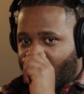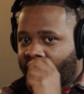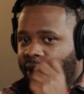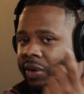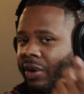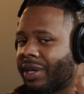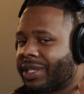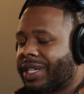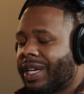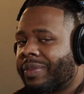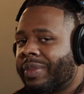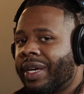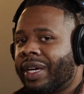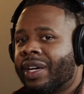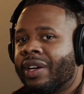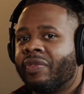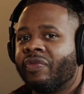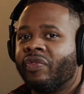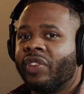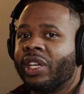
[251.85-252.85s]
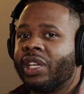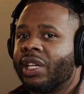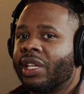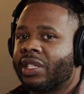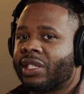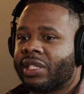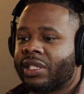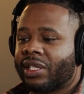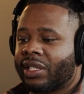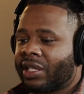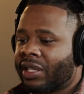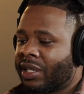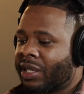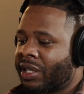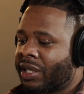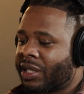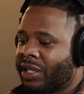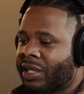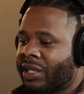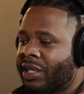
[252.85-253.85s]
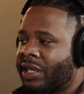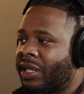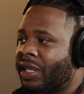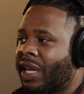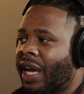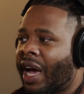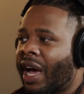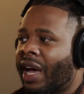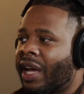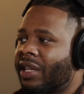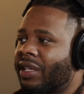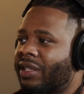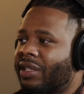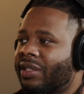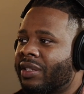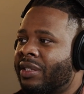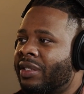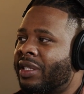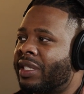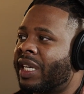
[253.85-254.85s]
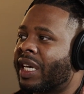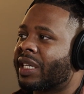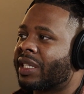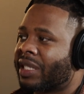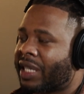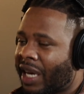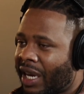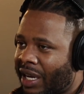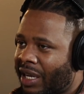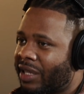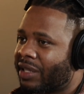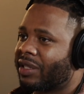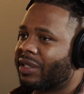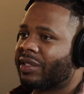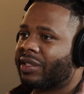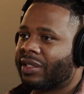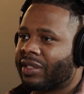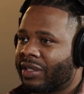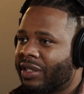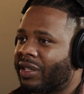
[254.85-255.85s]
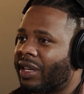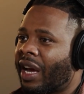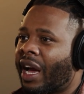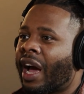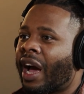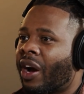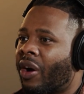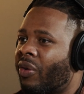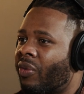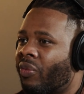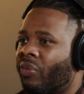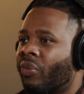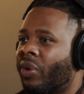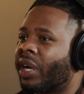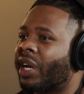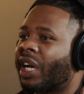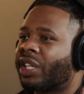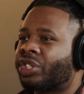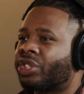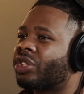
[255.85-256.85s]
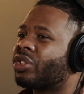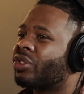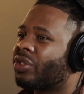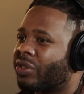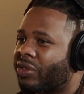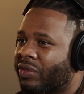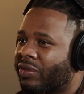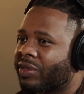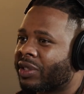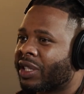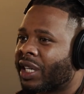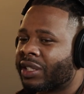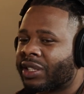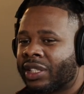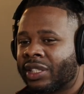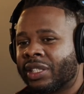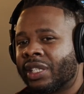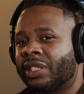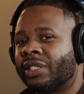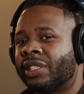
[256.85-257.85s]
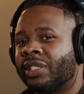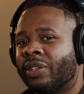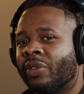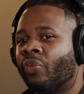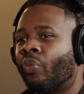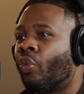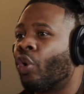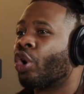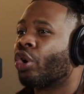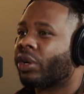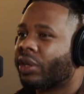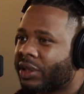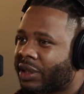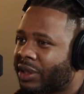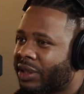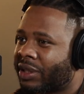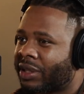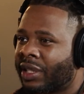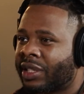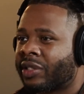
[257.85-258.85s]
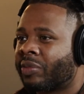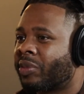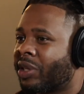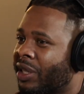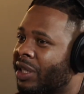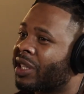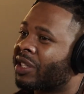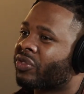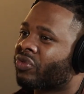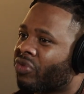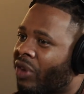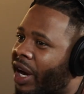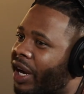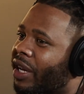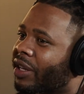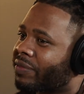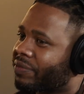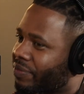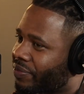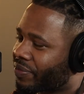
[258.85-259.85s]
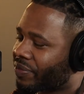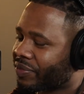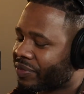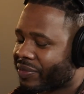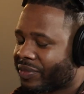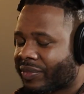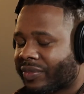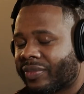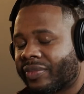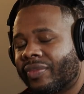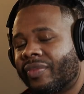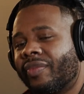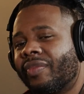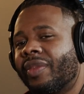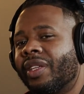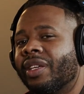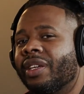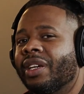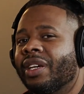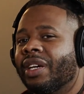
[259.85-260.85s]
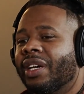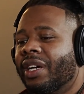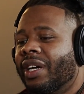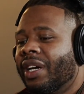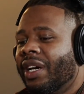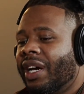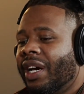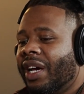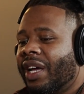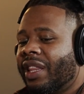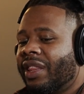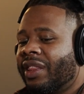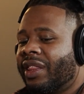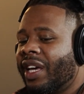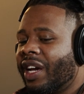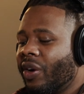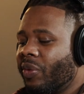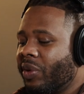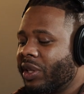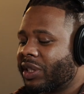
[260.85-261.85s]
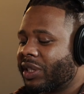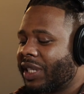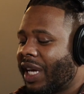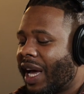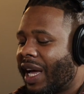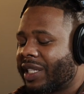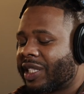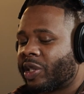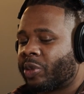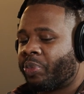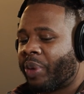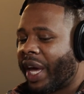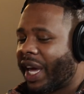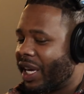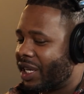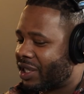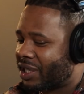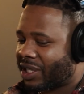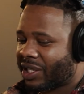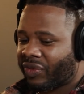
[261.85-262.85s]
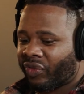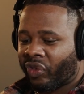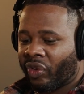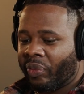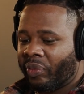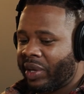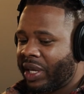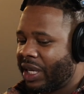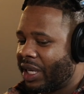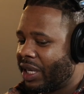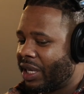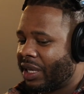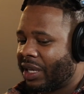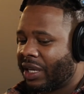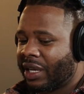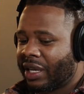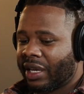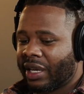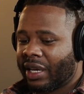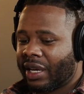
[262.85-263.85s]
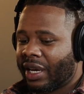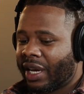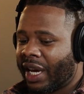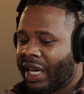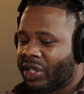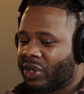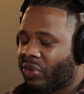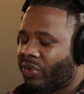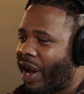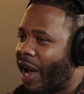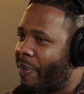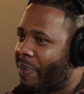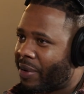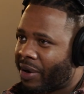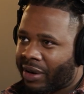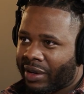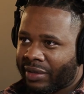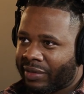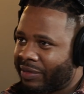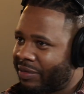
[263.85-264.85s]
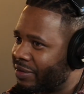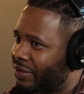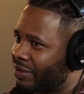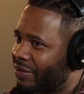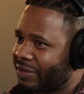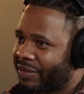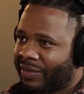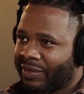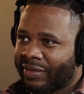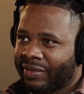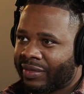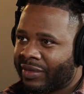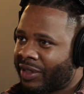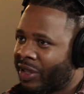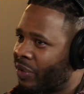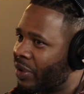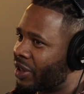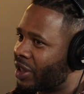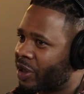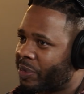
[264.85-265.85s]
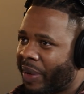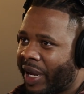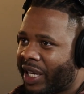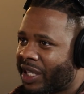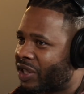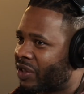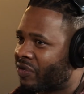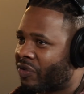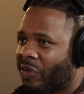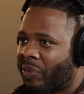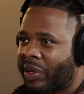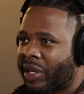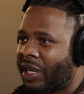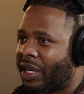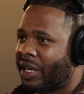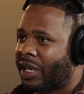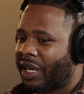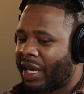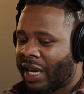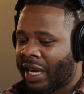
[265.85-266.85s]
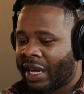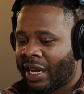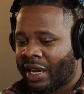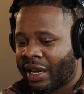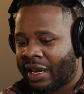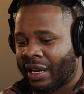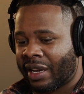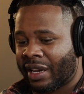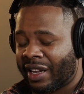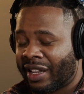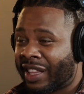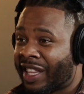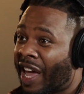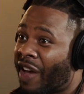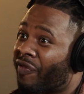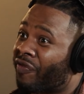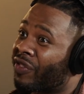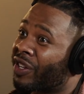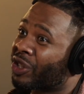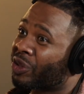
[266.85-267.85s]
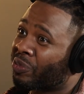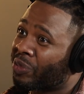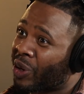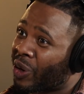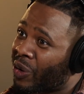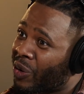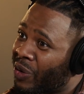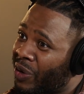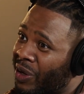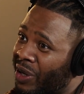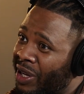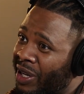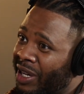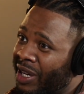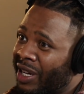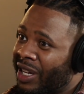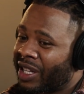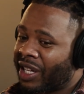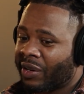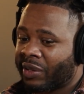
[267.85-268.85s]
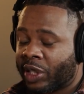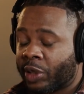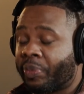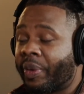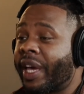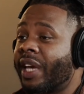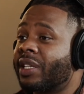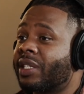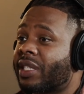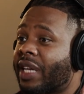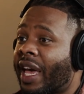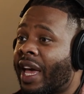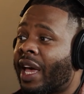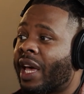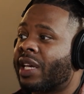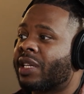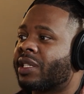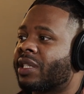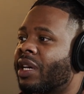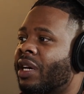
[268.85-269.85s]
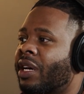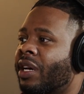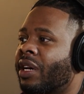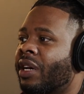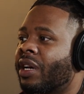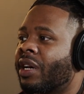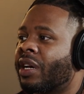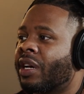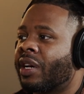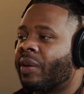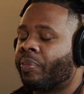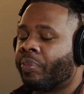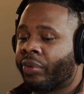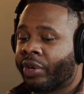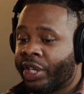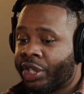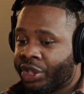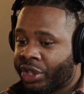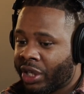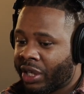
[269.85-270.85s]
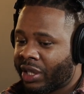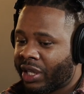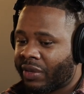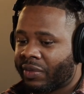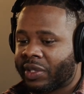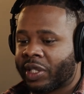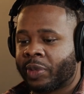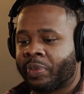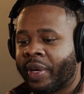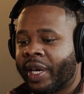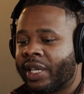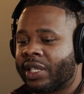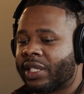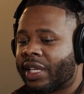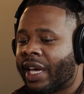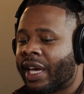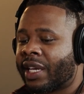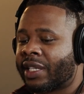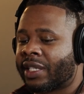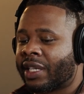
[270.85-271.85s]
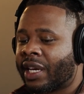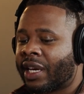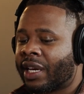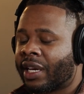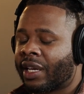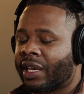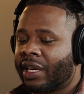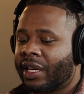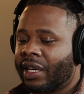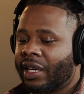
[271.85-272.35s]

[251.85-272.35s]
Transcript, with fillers: where I was like, man, convenience does not dictate how what I should do. It's like, just because it works doesn't mean that it's right. Right. There was not space for me as a rapper. There wasn't space for me in that fishbowl. There was space as a, a preacher. There was space as a